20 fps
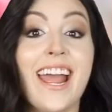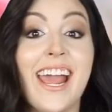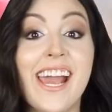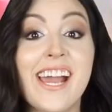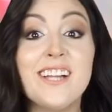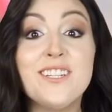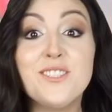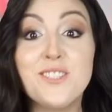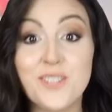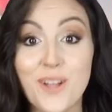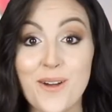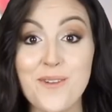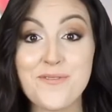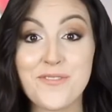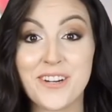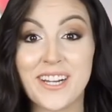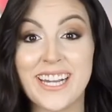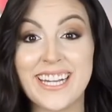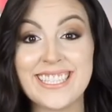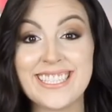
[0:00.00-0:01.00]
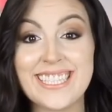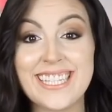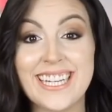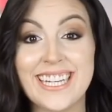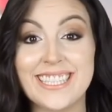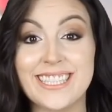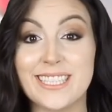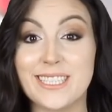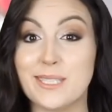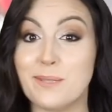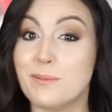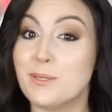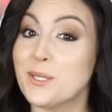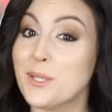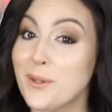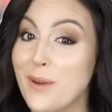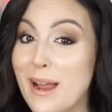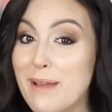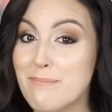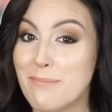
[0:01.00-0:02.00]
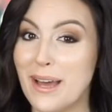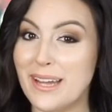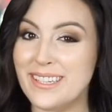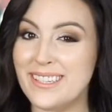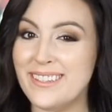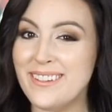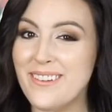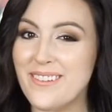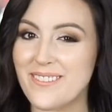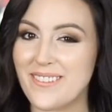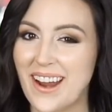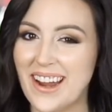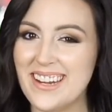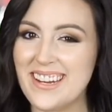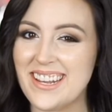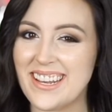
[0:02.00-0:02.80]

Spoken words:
And don't forget to hit the subscribe button right